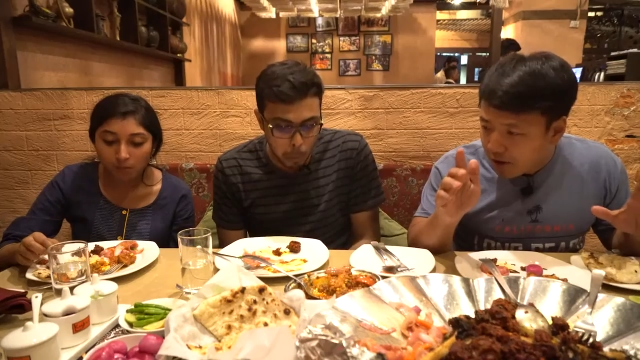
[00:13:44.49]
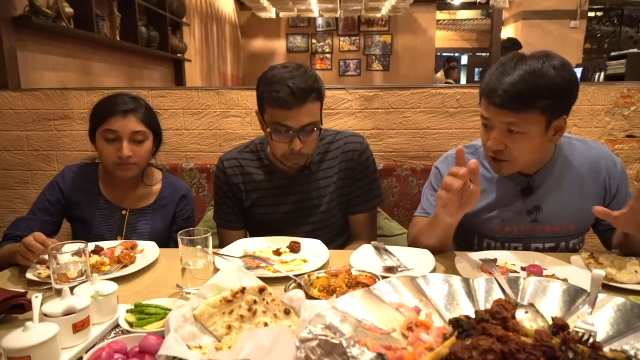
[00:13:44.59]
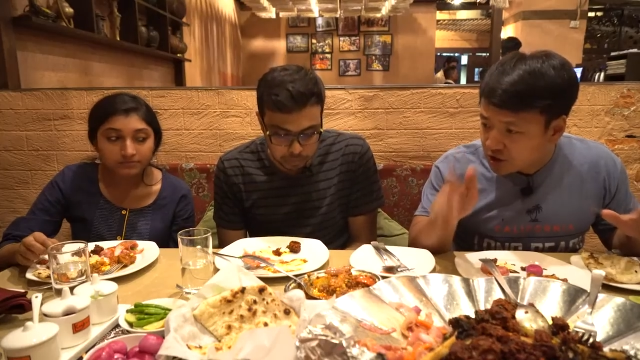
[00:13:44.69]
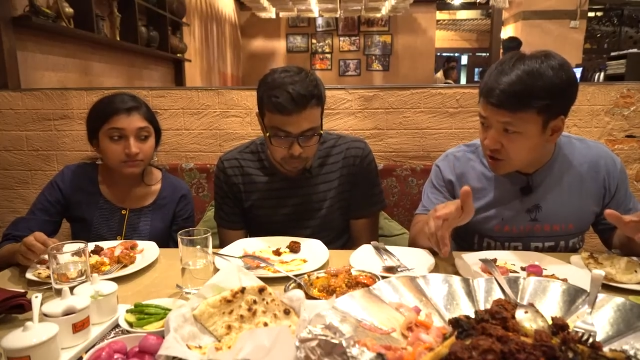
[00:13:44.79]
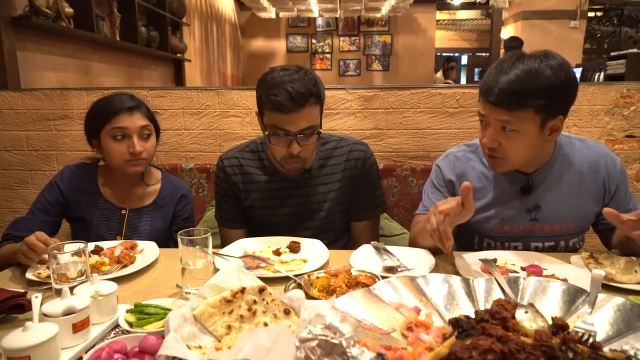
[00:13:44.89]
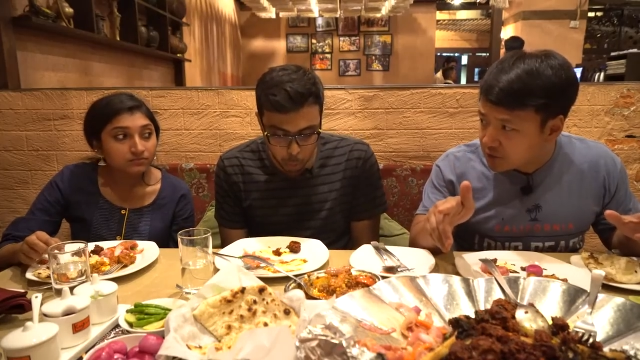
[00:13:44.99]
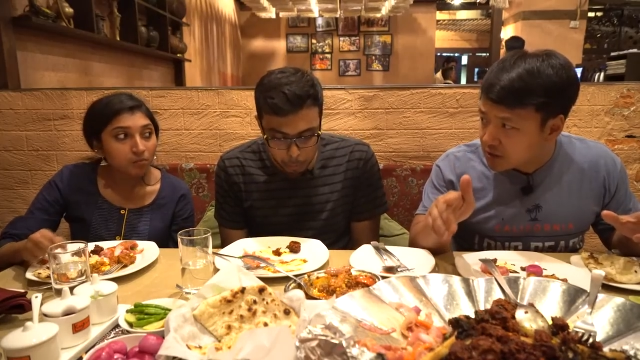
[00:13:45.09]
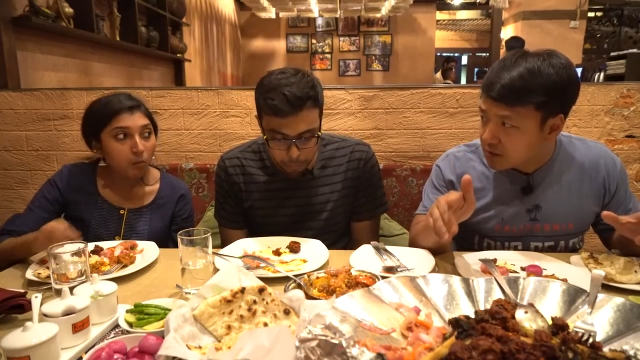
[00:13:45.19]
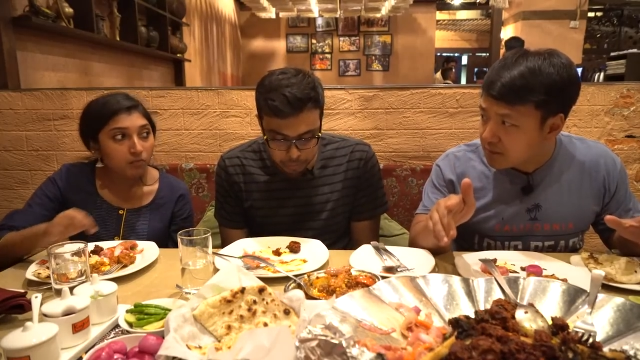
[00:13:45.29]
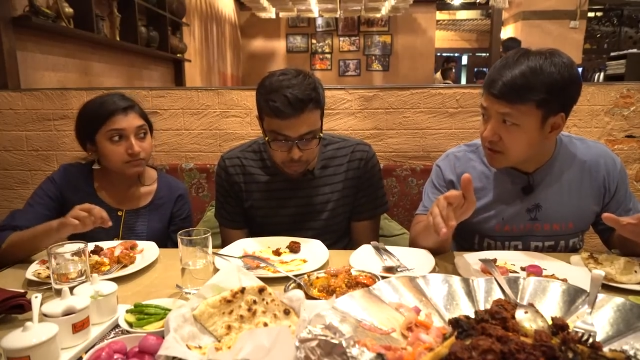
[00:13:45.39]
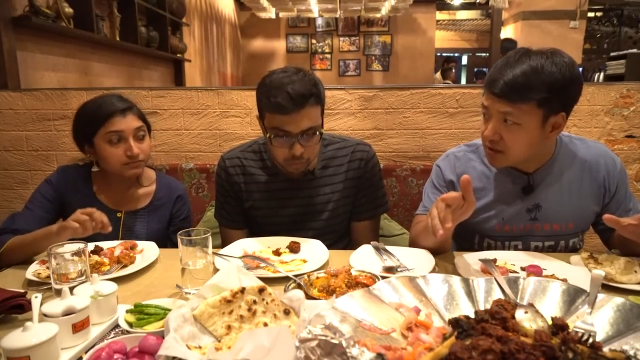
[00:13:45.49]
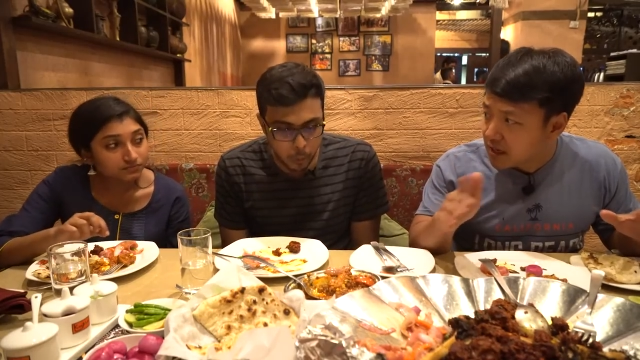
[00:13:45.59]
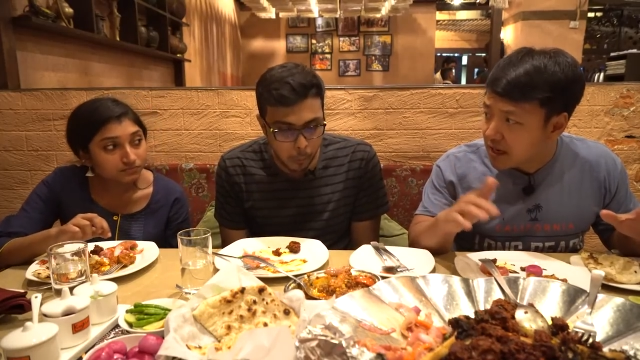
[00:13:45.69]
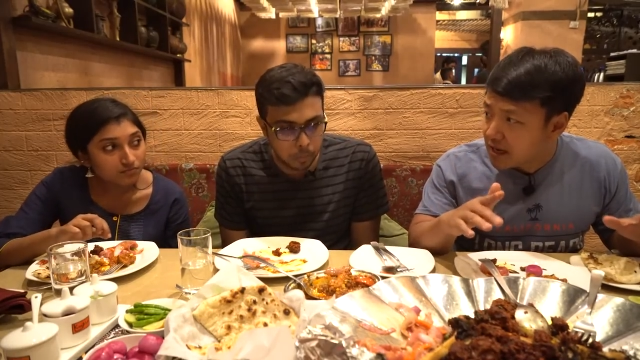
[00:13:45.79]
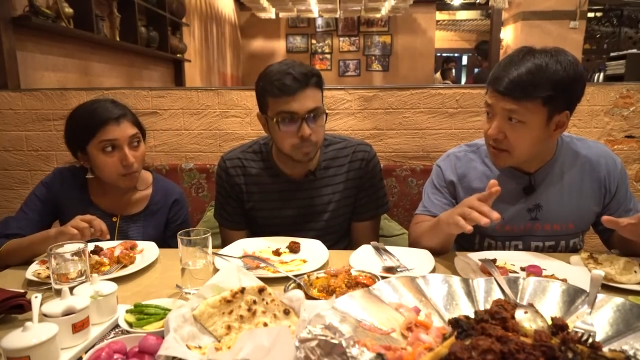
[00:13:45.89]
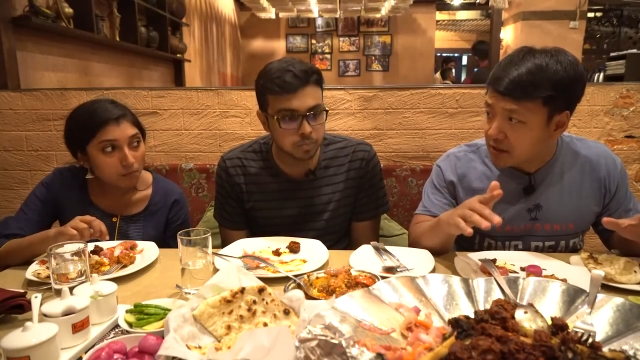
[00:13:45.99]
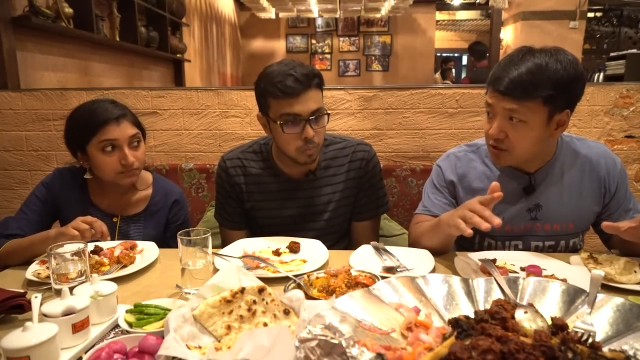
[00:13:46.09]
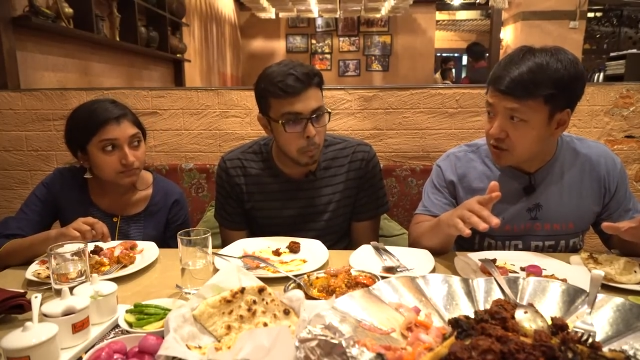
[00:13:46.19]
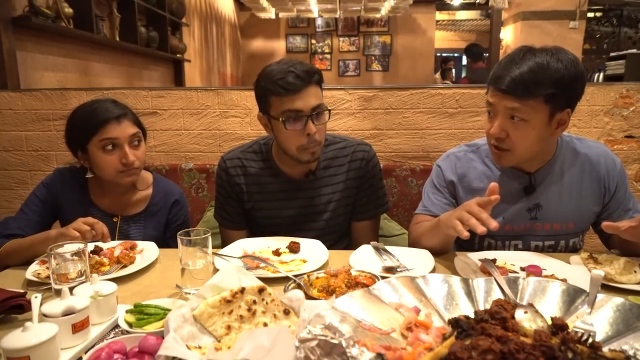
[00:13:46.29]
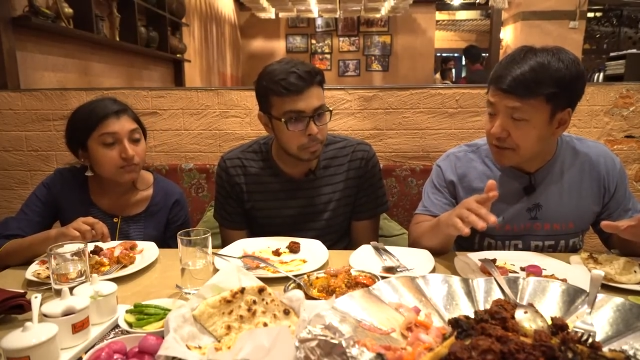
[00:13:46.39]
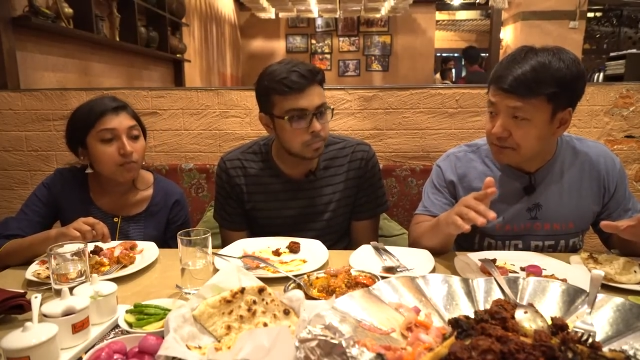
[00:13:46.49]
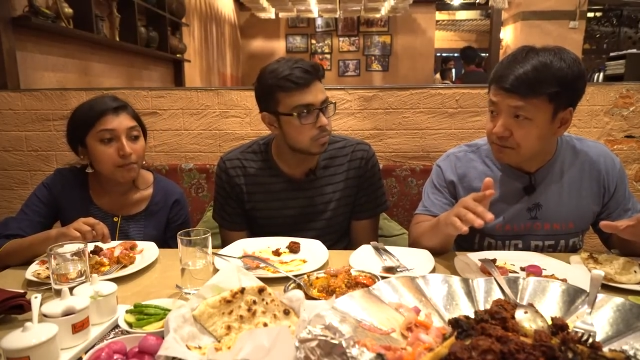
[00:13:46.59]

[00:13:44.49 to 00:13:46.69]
Speaker 1: It's different than the mutton I had yesterday